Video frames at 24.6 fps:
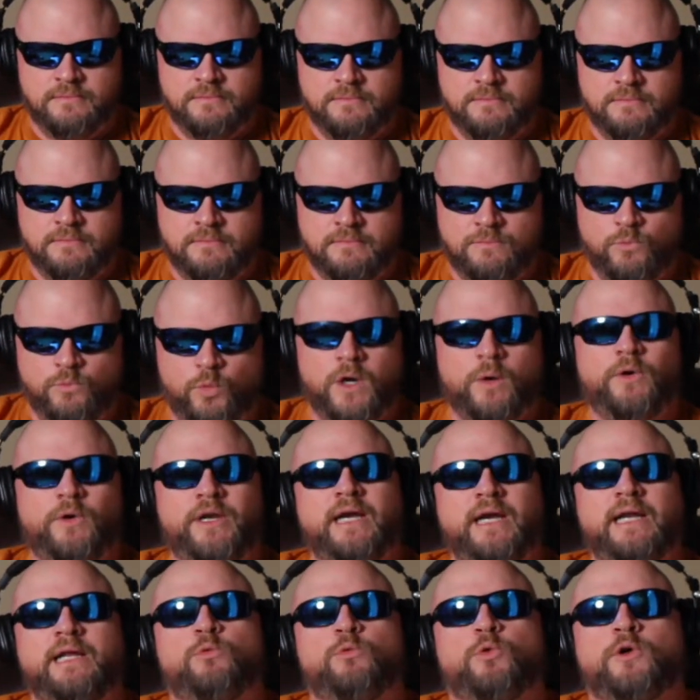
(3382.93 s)
What would
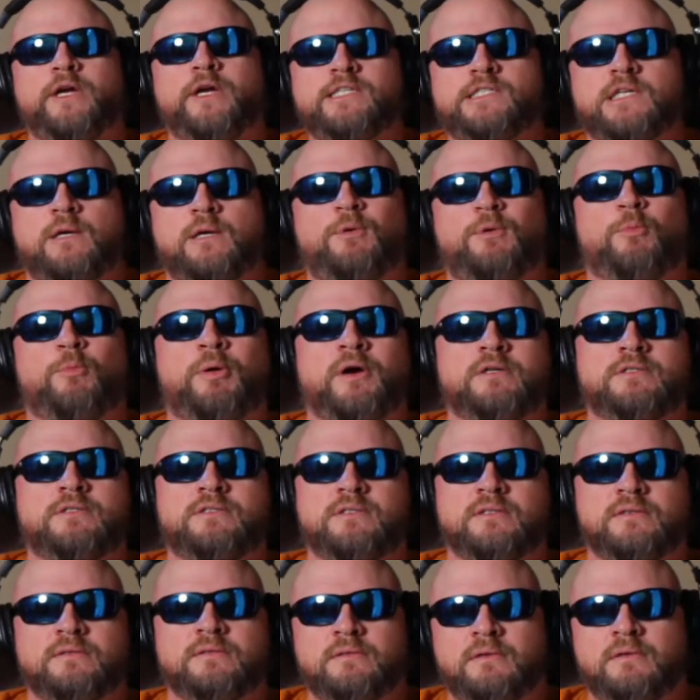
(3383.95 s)
any reasonable
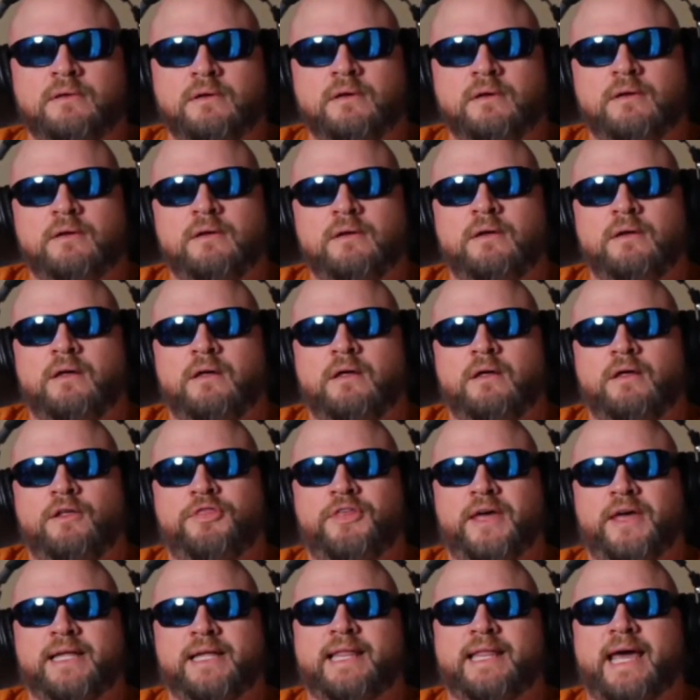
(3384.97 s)
person
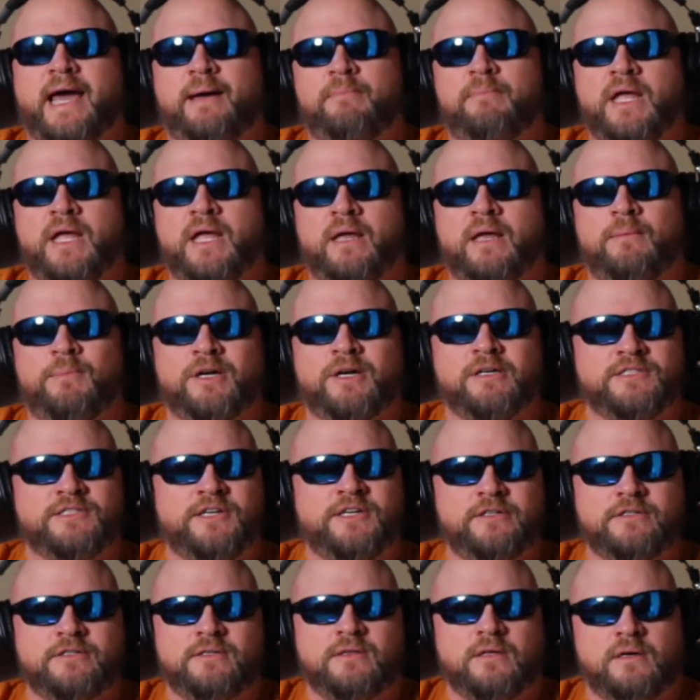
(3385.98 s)
think that meant? Because
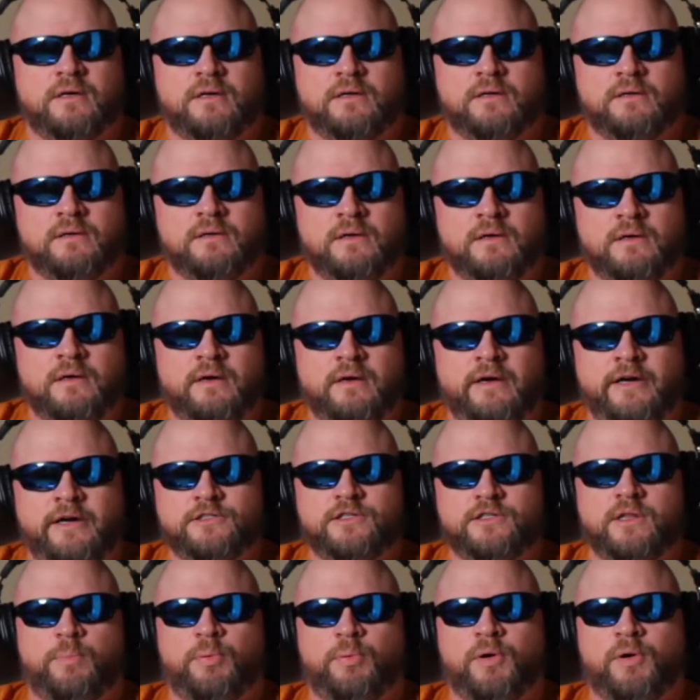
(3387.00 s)
here's the
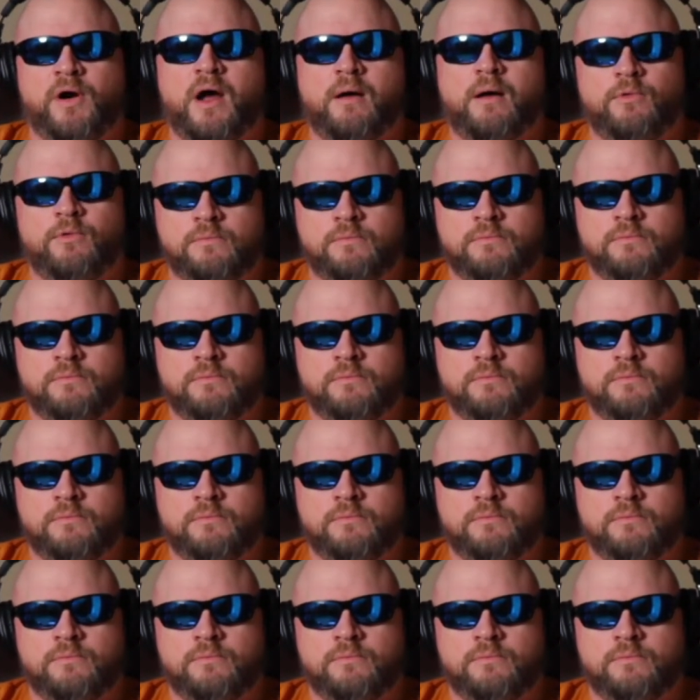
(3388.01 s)
problem.